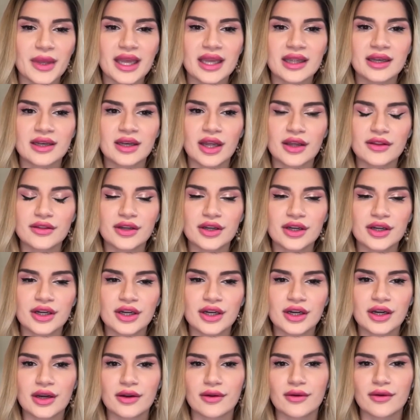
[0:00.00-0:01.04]

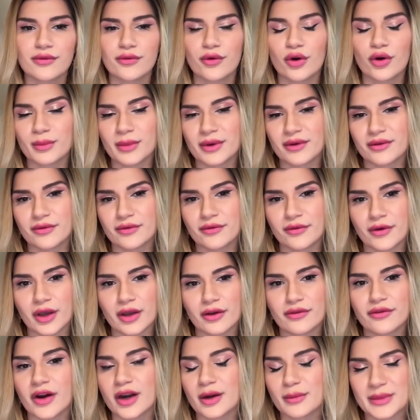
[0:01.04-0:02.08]
Another form of
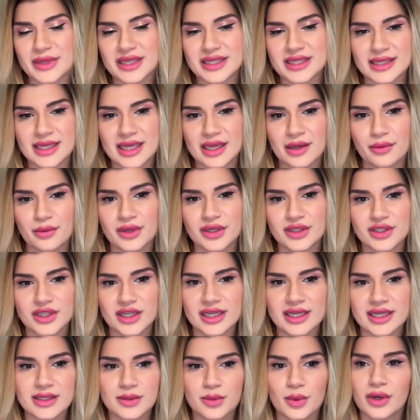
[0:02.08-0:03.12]
pharmacy, which
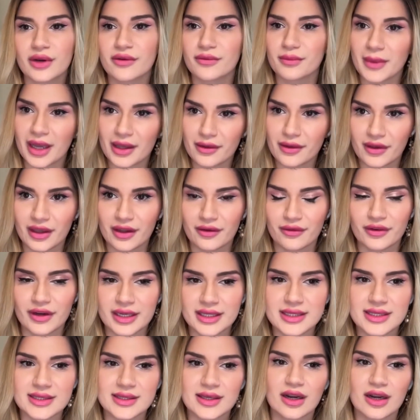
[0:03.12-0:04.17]
is one of my
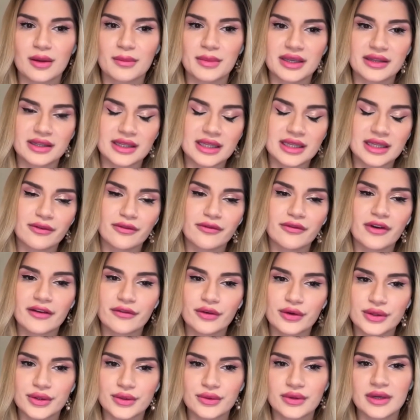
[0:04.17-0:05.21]
favorites, is going to be the
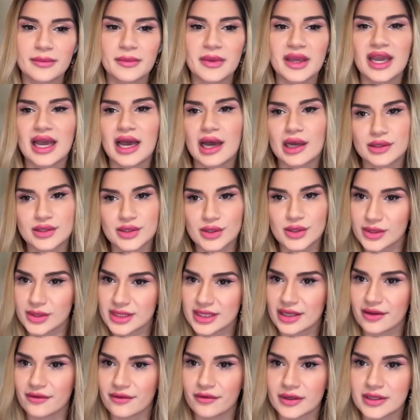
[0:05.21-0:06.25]
503B
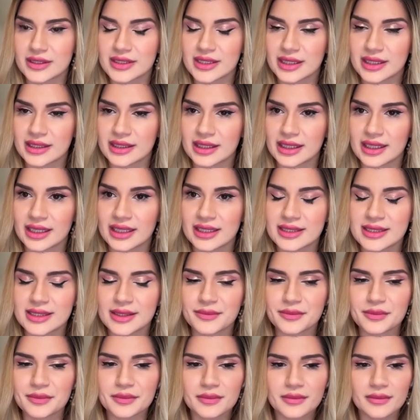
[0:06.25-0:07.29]
outsourcing
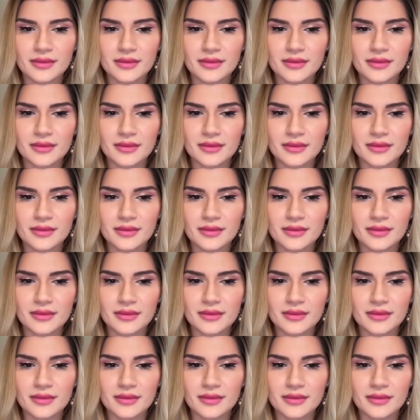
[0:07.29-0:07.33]
facilities.